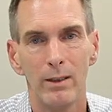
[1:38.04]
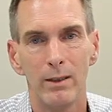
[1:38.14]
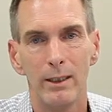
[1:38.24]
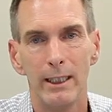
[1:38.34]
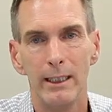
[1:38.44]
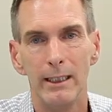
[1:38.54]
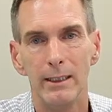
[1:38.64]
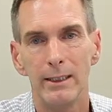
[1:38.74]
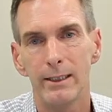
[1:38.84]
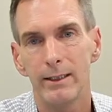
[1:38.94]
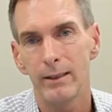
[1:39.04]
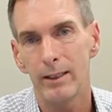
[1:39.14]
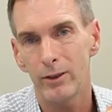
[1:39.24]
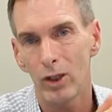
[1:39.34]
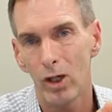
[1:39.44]
There's
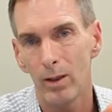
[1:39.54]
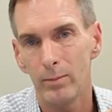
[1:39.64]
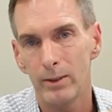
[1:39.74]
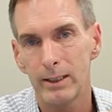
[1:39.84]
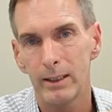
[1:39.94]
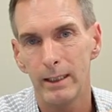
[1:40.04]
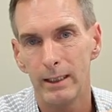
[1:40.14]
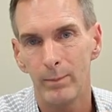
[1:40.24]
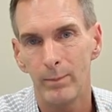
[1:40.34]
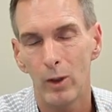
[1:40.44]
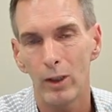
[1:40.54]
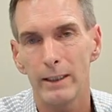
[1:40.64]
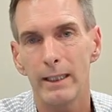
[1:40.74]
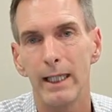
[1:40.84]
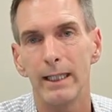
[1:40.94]
at times in a poly
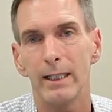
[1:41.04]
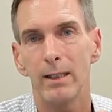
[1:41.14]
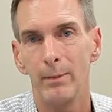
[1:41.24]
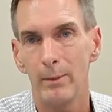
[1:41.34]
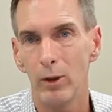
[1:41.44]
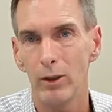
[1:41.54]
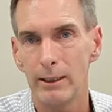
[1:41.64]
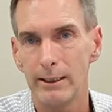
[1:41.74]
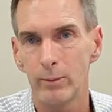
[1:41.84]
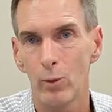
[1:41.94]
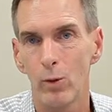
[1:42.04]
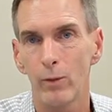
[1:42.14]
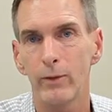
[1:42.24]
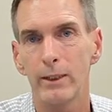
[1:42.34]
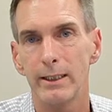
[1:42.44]
tank there can be poly
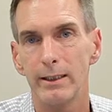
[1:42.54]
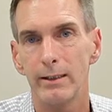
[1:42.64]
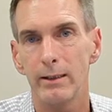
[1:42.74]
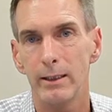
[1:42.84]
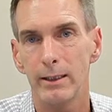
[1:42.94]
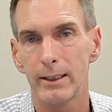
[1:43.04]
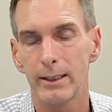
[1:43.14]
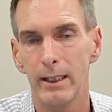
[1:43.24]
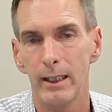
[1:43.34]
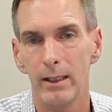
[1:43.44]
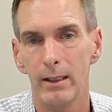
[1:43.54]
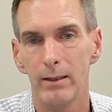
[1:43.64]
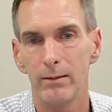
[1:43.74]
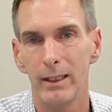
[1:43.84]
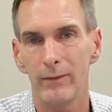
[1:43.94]
swarf that's
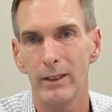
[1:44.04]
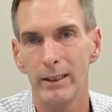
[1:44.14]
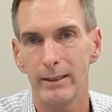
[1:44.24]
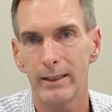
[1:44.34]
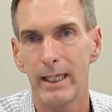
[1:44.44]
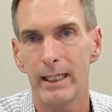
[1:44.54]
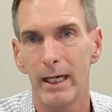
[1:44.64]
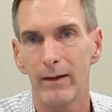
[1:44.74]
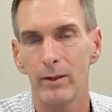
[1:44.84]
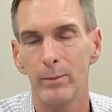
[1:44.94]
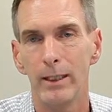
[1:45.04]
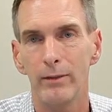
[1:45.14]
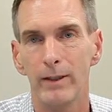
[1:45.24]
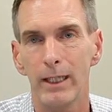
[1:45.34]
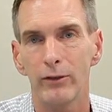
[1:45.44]
left in the tank after
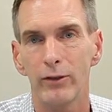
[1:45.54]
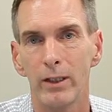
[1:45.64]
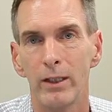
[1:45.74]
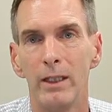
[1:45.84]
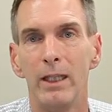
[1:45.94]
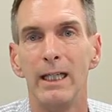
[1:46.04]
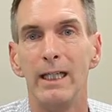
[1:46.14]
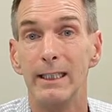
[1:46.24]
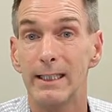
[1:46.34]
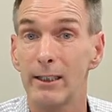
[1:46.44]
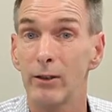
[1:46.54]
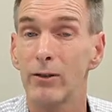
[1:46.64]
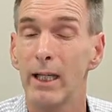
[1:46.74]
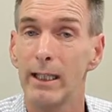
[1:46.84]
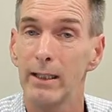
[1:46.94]
manufacture. In a steel
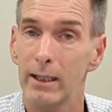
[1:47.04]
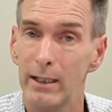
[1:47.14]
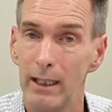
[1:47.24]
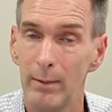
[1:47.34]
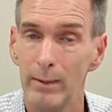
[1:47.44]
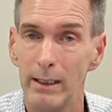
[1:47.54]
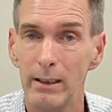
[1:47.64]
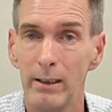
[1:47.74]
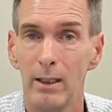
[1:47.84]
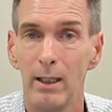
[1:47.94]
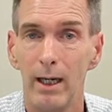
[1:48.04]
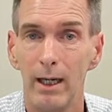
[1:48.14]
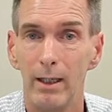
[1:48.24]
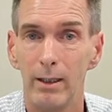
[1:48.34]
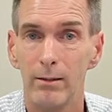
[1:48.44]
tank there can be
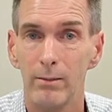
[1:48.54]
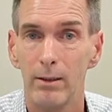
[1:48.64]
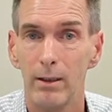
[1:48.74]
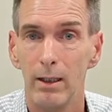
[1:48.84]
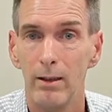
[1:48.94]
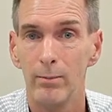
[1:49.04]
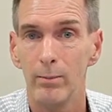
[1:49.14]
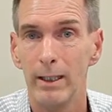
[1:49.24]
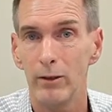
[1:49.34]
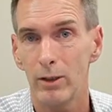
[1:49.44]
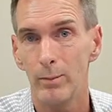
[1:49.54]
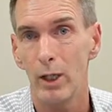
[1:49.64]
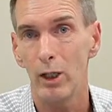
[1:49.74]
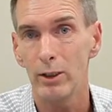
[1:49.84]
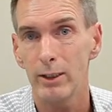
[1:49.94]
metal
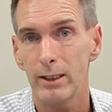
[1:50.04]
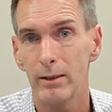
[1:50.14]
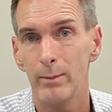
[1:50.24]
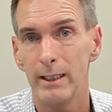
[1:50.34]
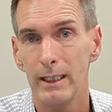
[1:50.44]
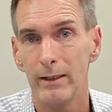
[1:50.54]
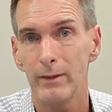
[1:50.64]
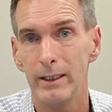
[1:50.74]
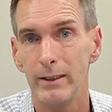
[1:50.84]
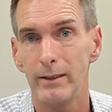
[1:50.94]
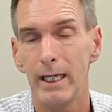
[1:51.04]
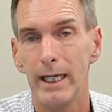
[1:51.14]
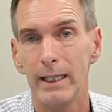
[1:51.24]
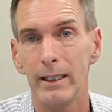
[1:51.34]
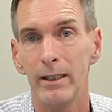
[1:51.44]
components that have been left in the tank.